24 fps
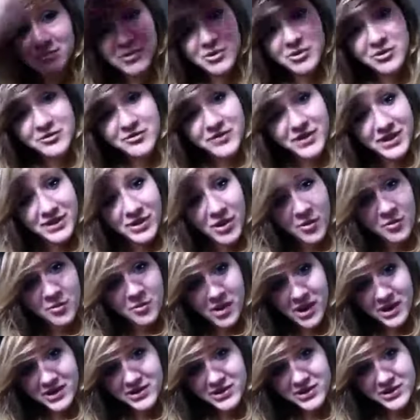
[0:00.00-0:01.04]
movie. No
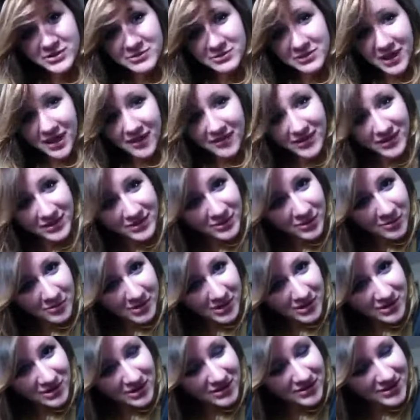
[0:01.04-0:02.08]
wonder you love it so
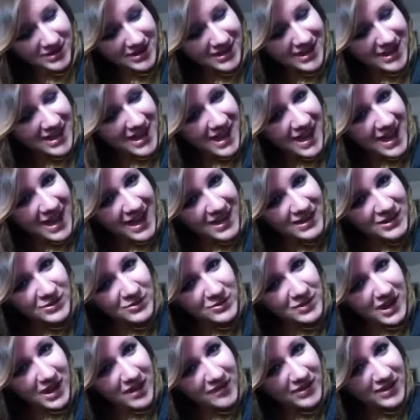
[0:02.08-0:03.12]
much. And I was like, yeah, I
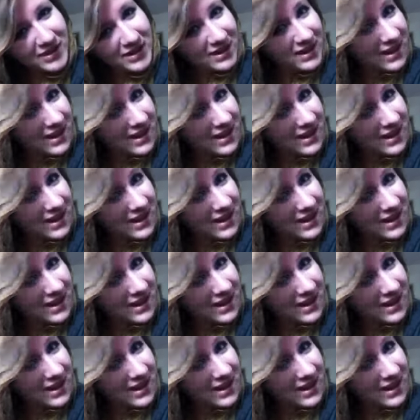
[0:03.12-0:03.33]
do love it